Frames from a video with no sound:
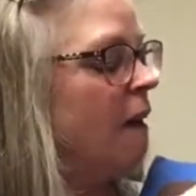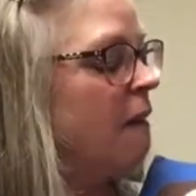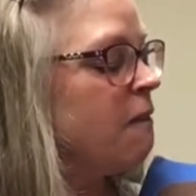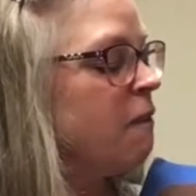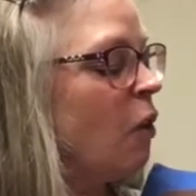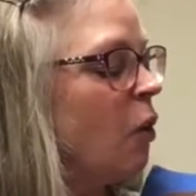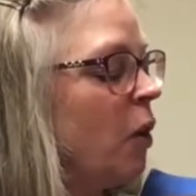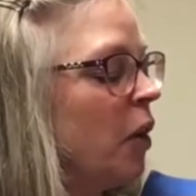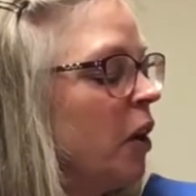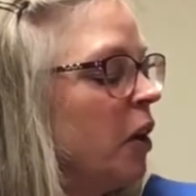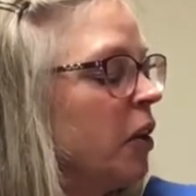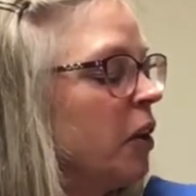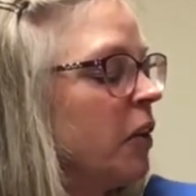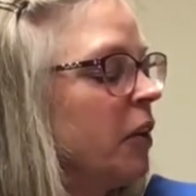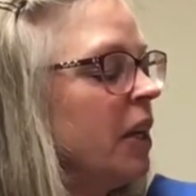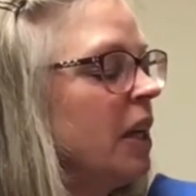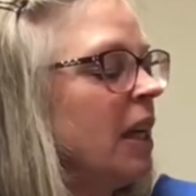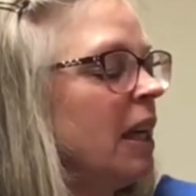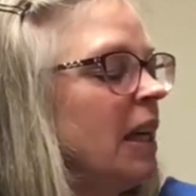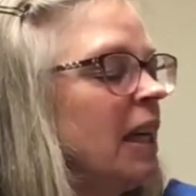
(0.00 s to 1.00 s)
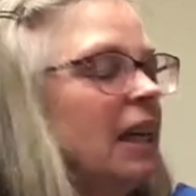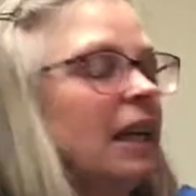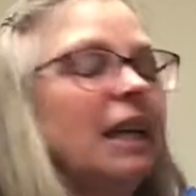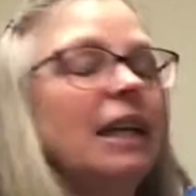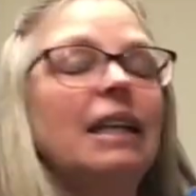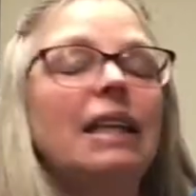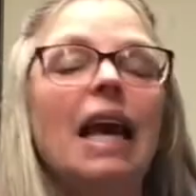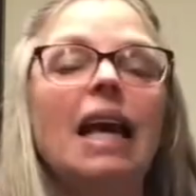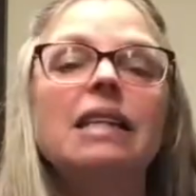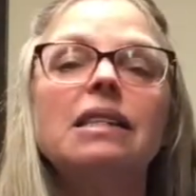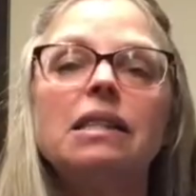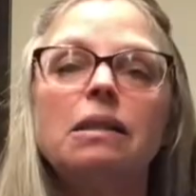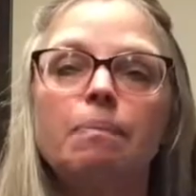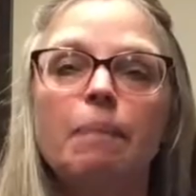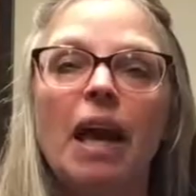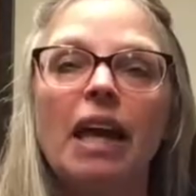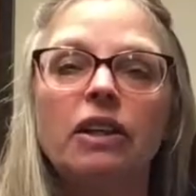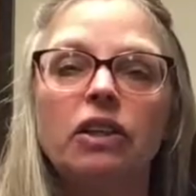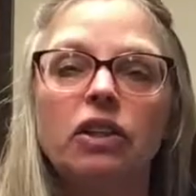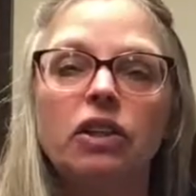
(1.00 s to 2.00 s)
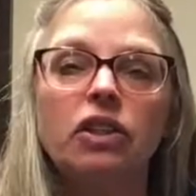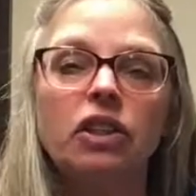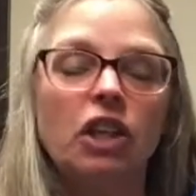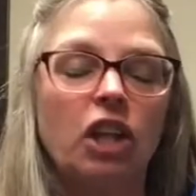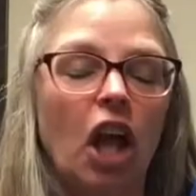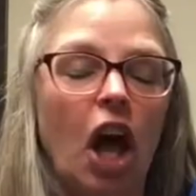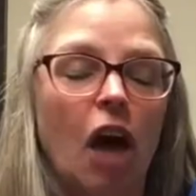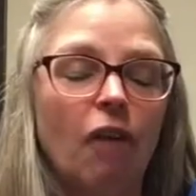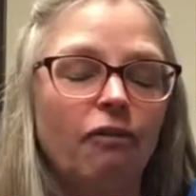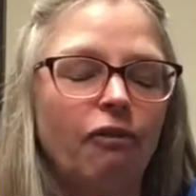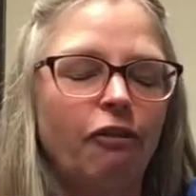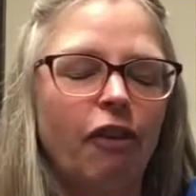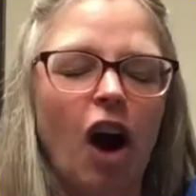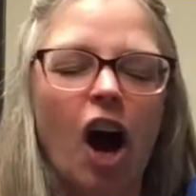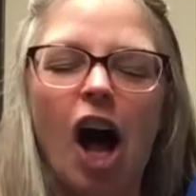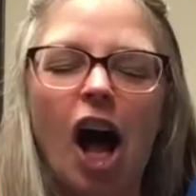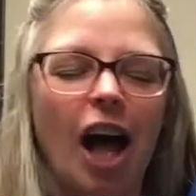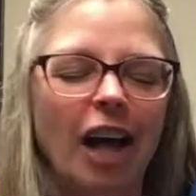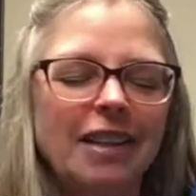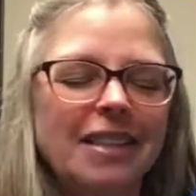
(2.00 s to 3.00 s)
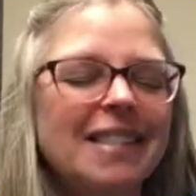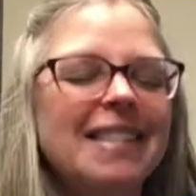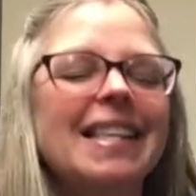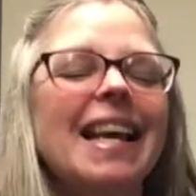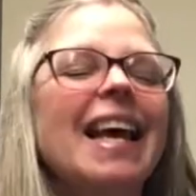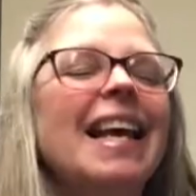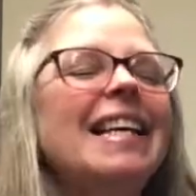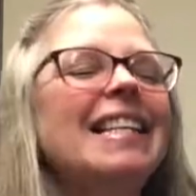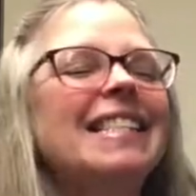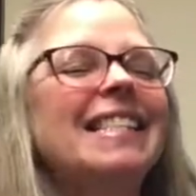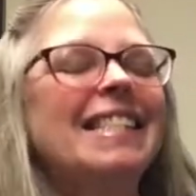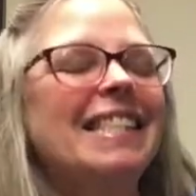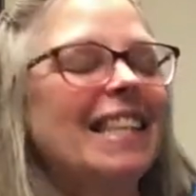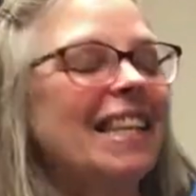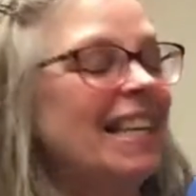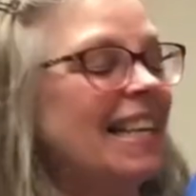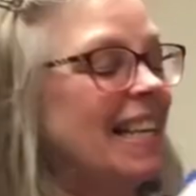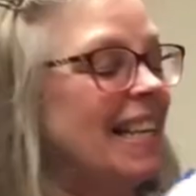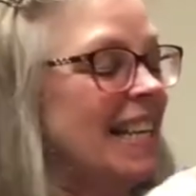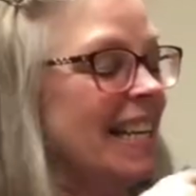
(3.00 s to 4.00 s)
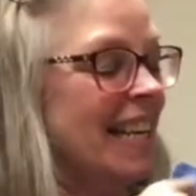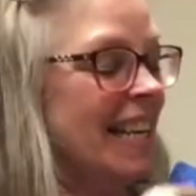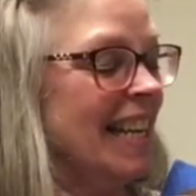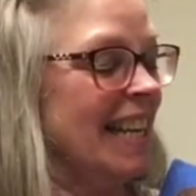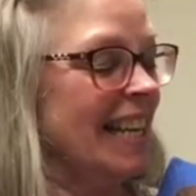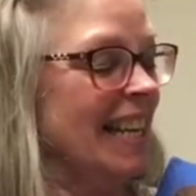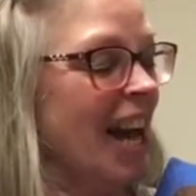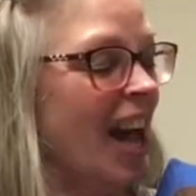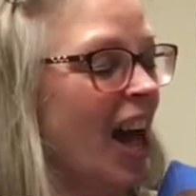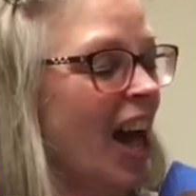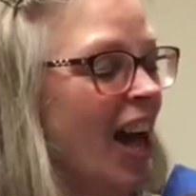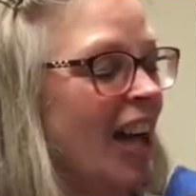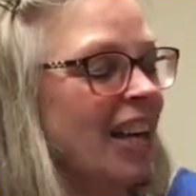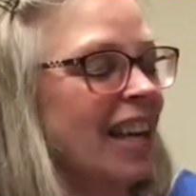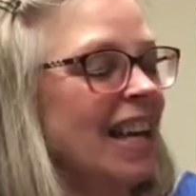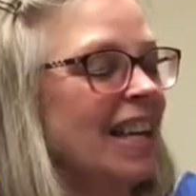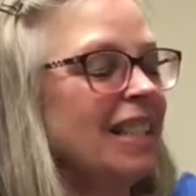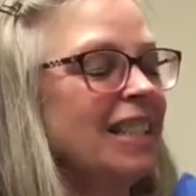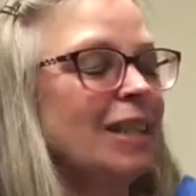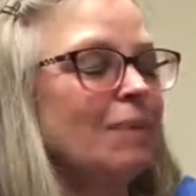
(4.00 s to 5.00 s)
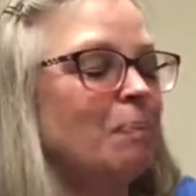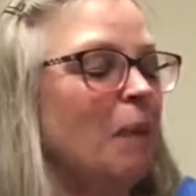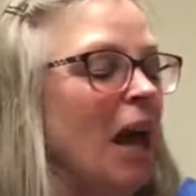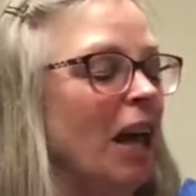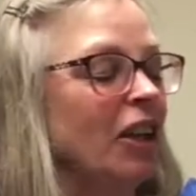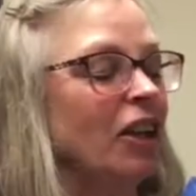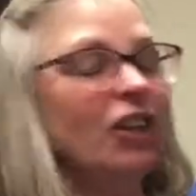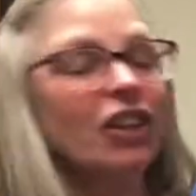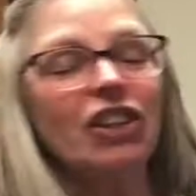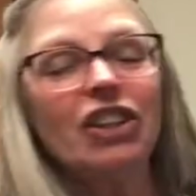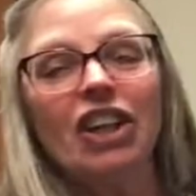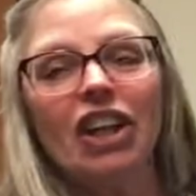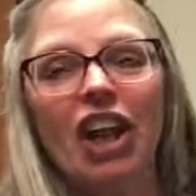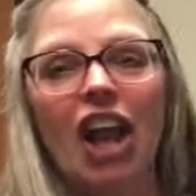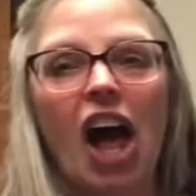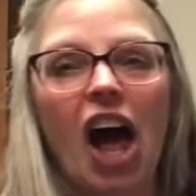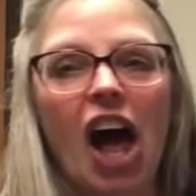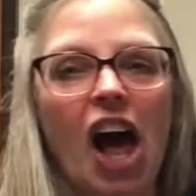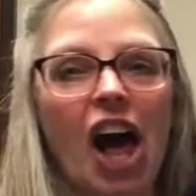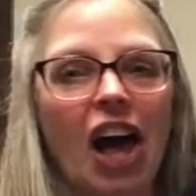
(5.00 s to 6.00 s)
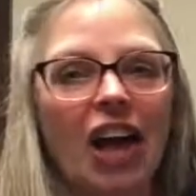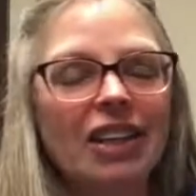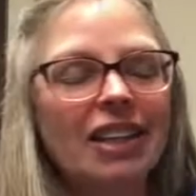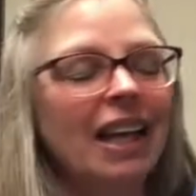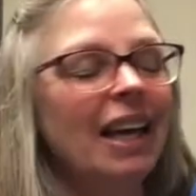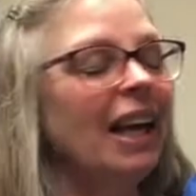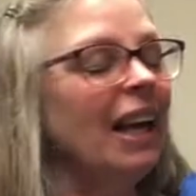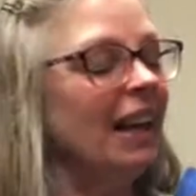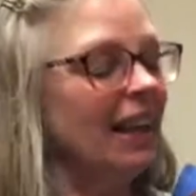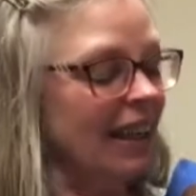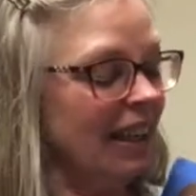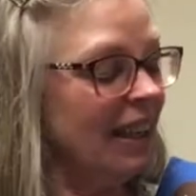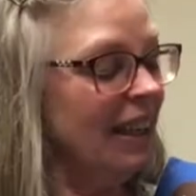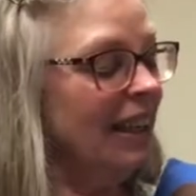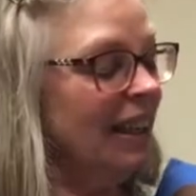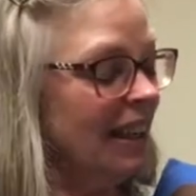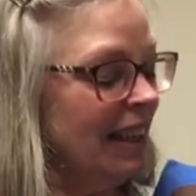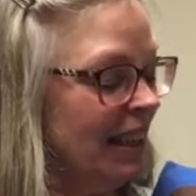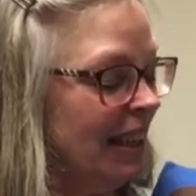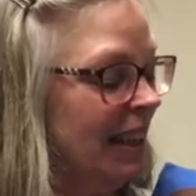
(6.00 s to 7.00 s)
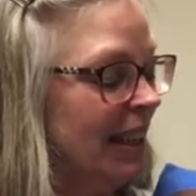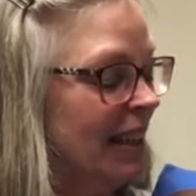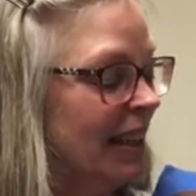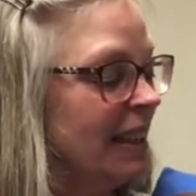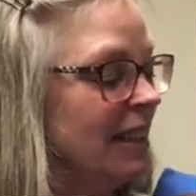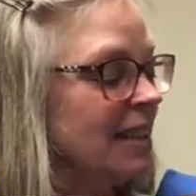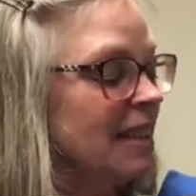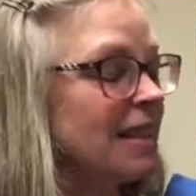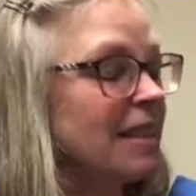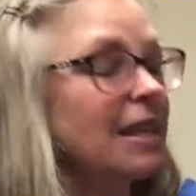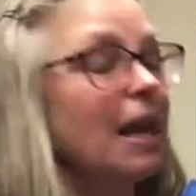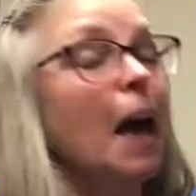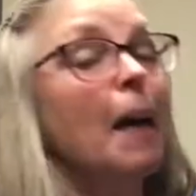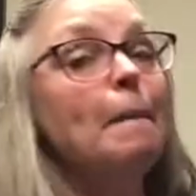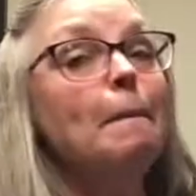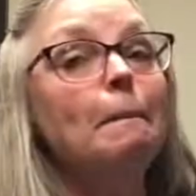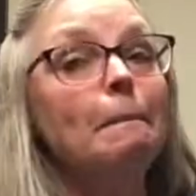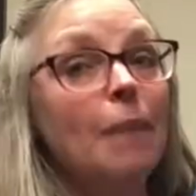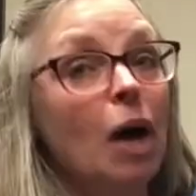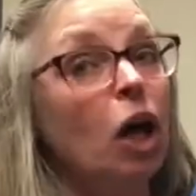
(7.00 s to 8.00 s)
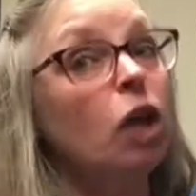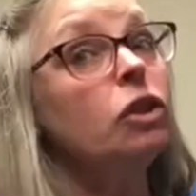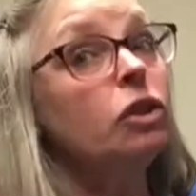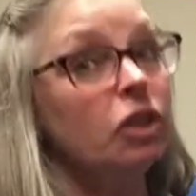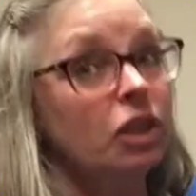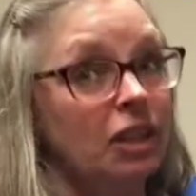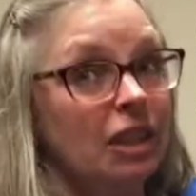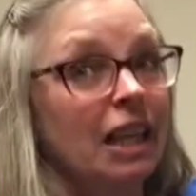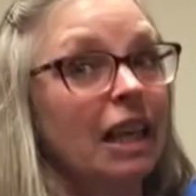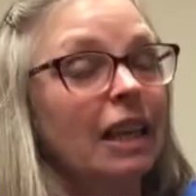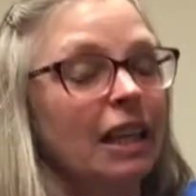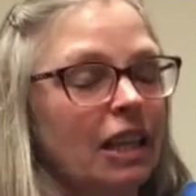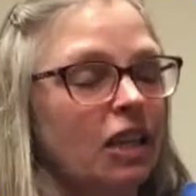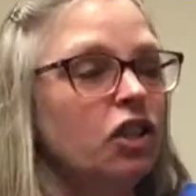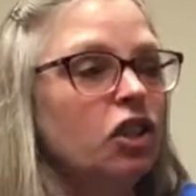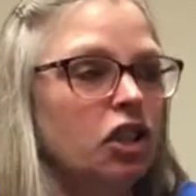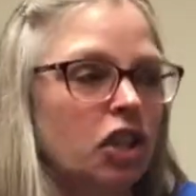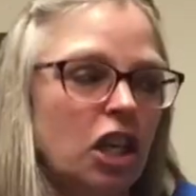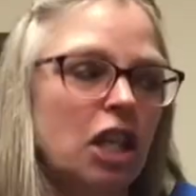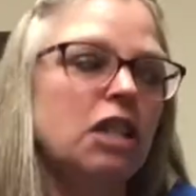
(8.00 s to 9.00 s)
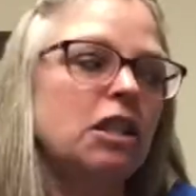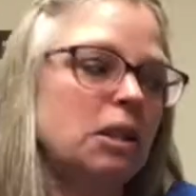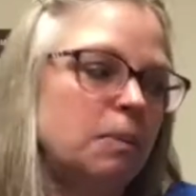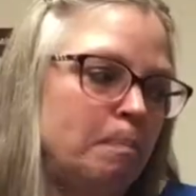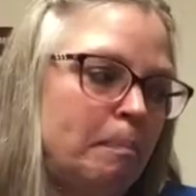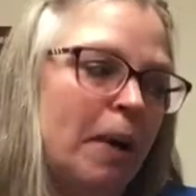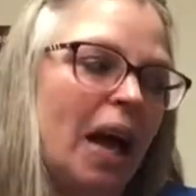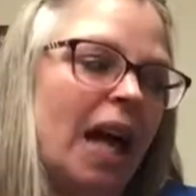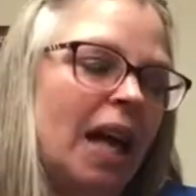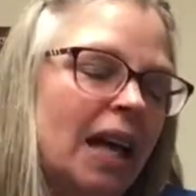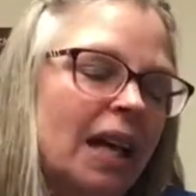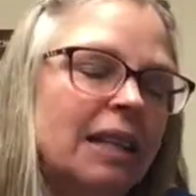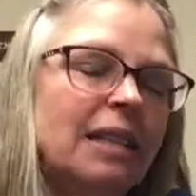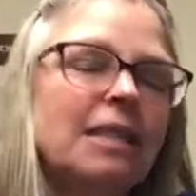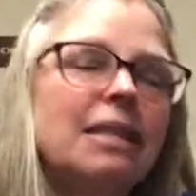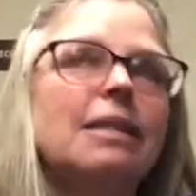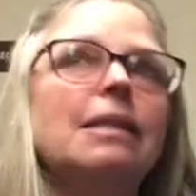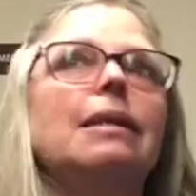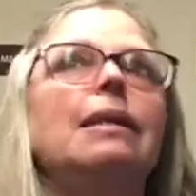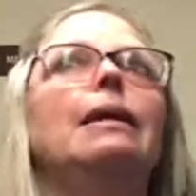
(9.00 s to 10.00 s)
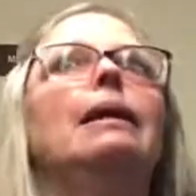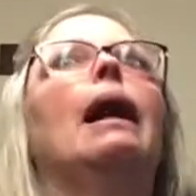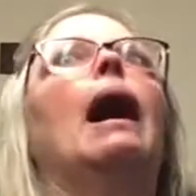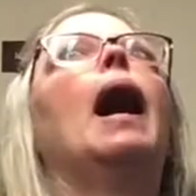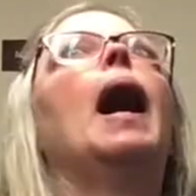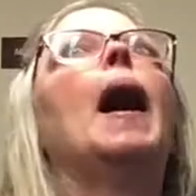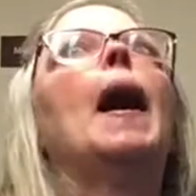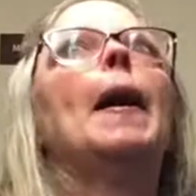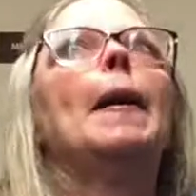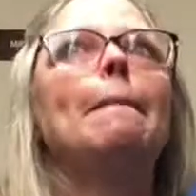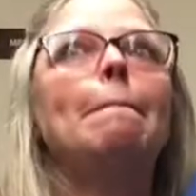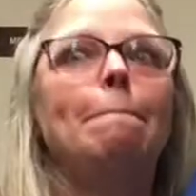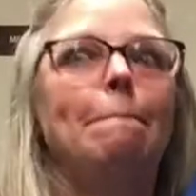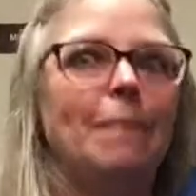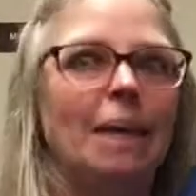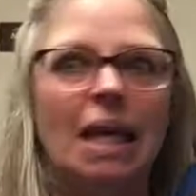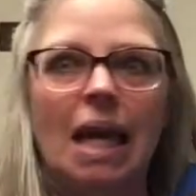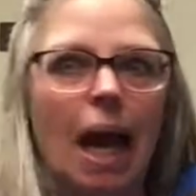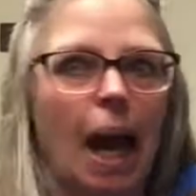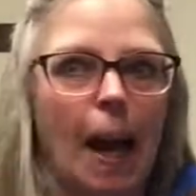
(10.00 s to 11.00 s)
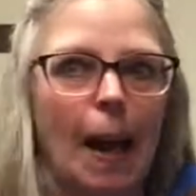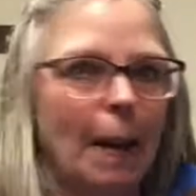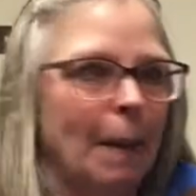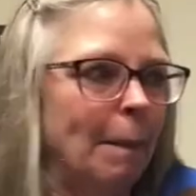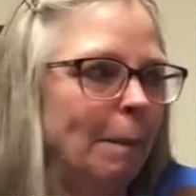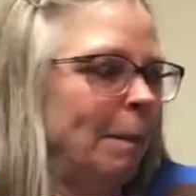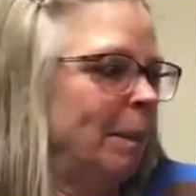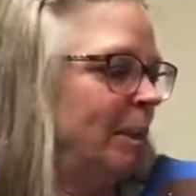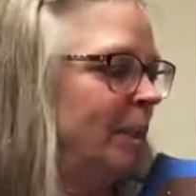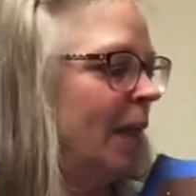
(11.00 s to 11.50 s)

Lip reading: 4 green and speckled frogs sitting on a speckled log, eating some most delicious bugs. Yum, yum.